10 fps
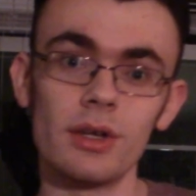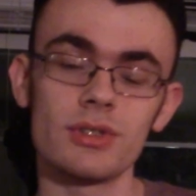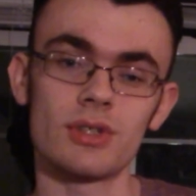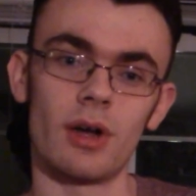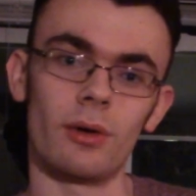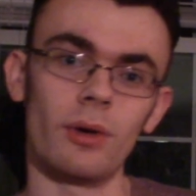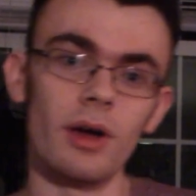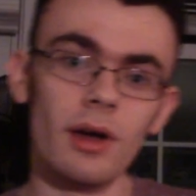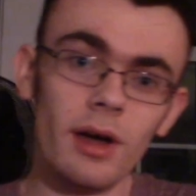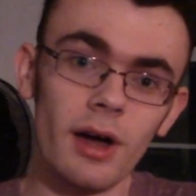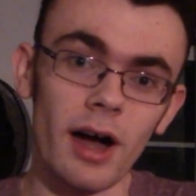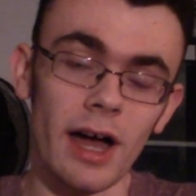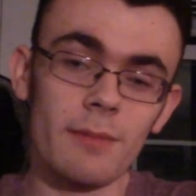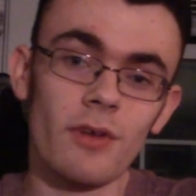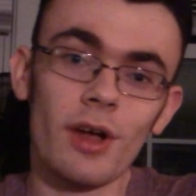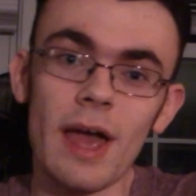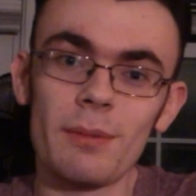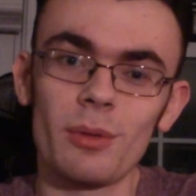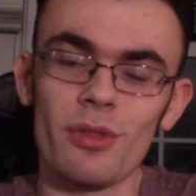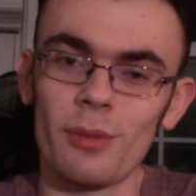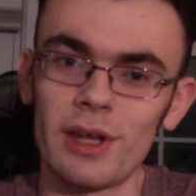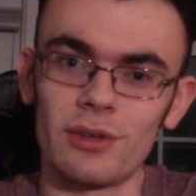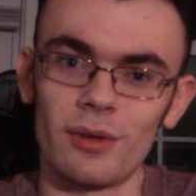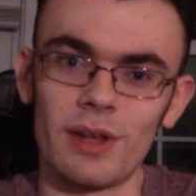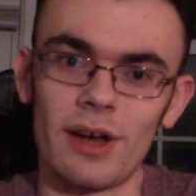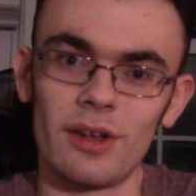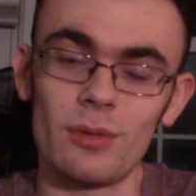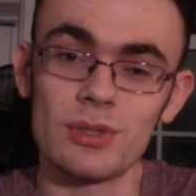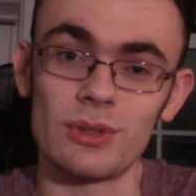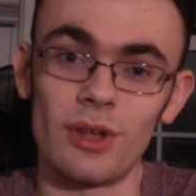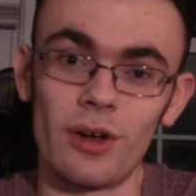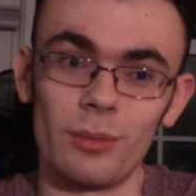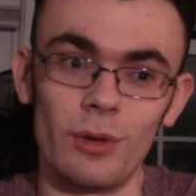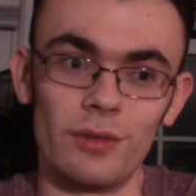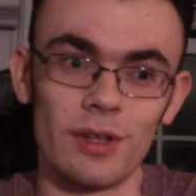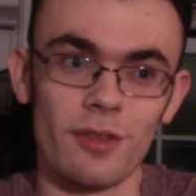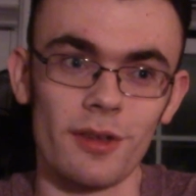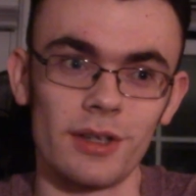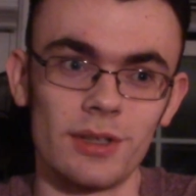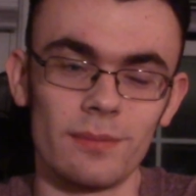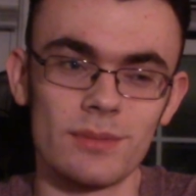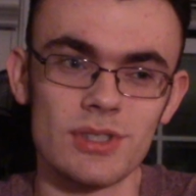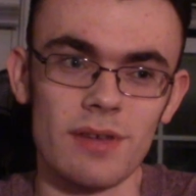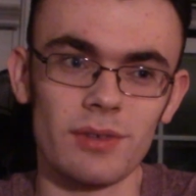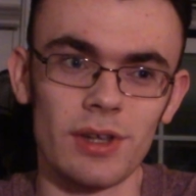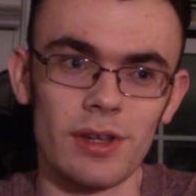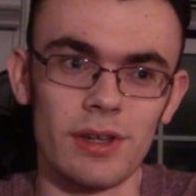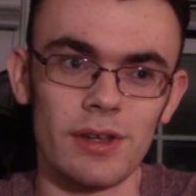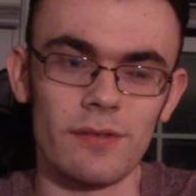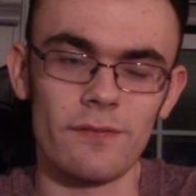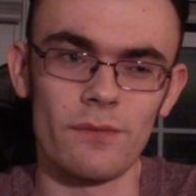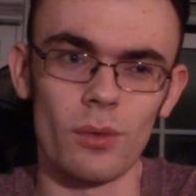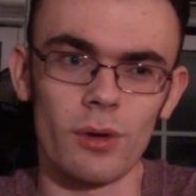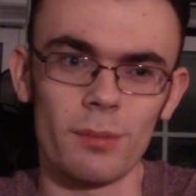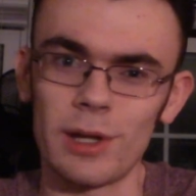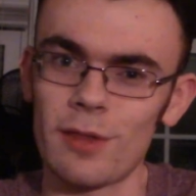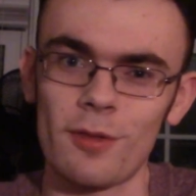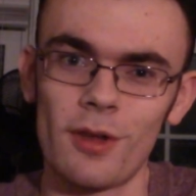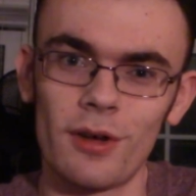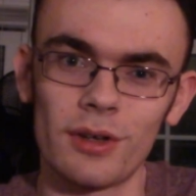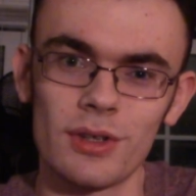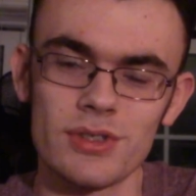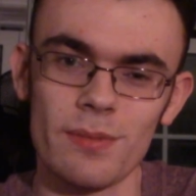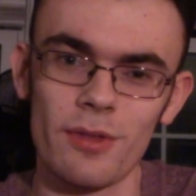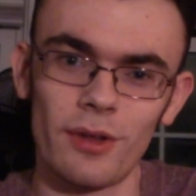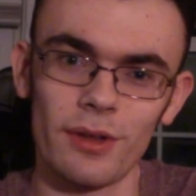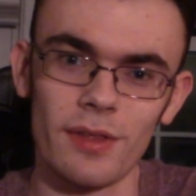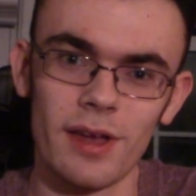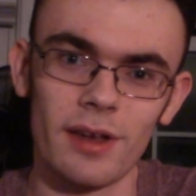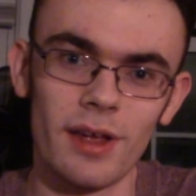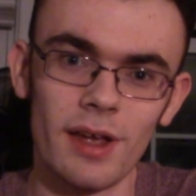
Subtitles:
So I'm very happy with the way it turned out. It was a long movie. It's like 74 minutes long, something like that.